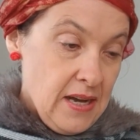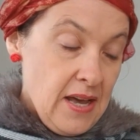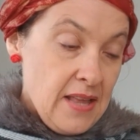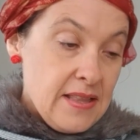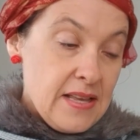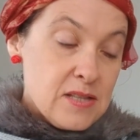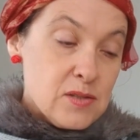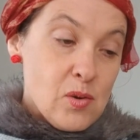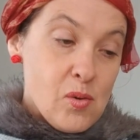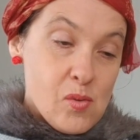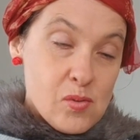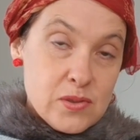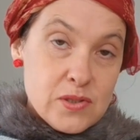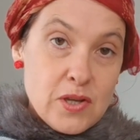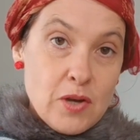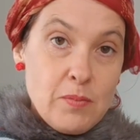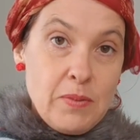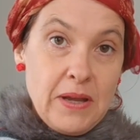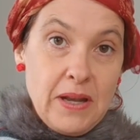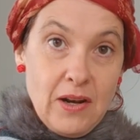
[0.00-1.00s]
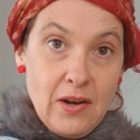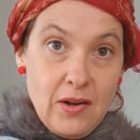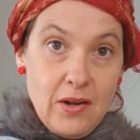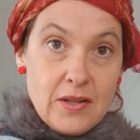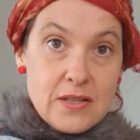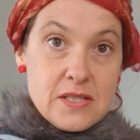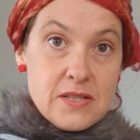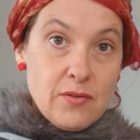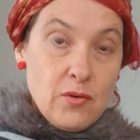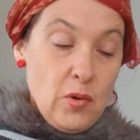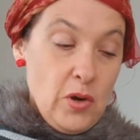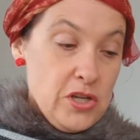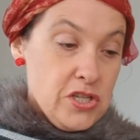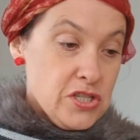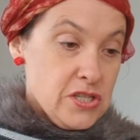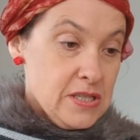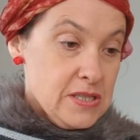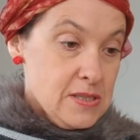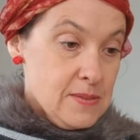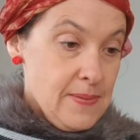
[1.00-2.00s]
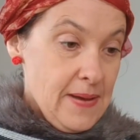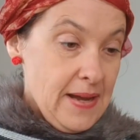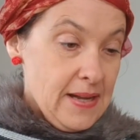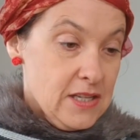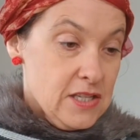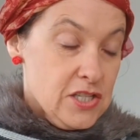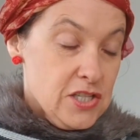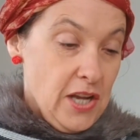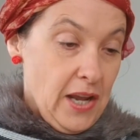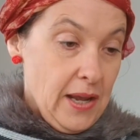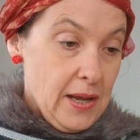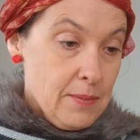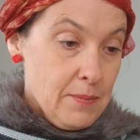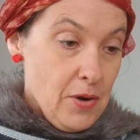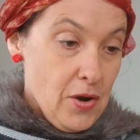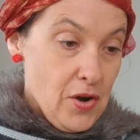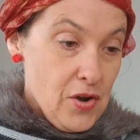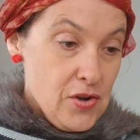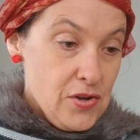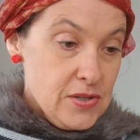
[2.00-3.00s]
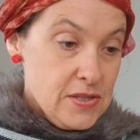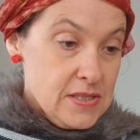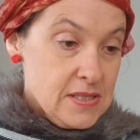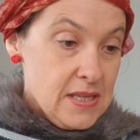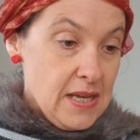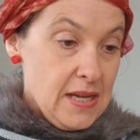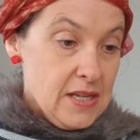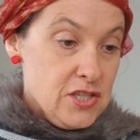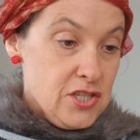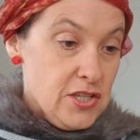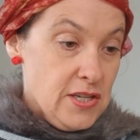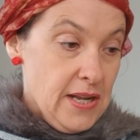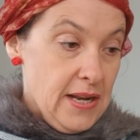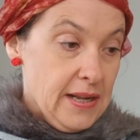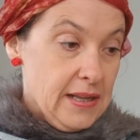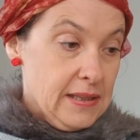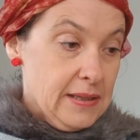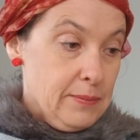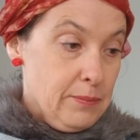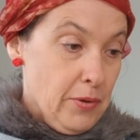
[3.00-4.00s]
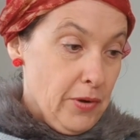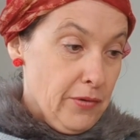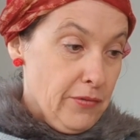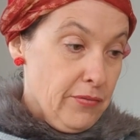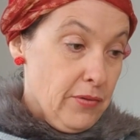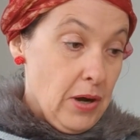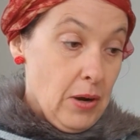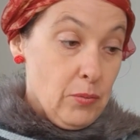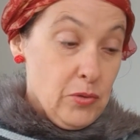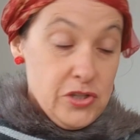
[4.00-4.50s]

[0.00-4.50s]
There's also been lots of questions about GMOs and genetically modified,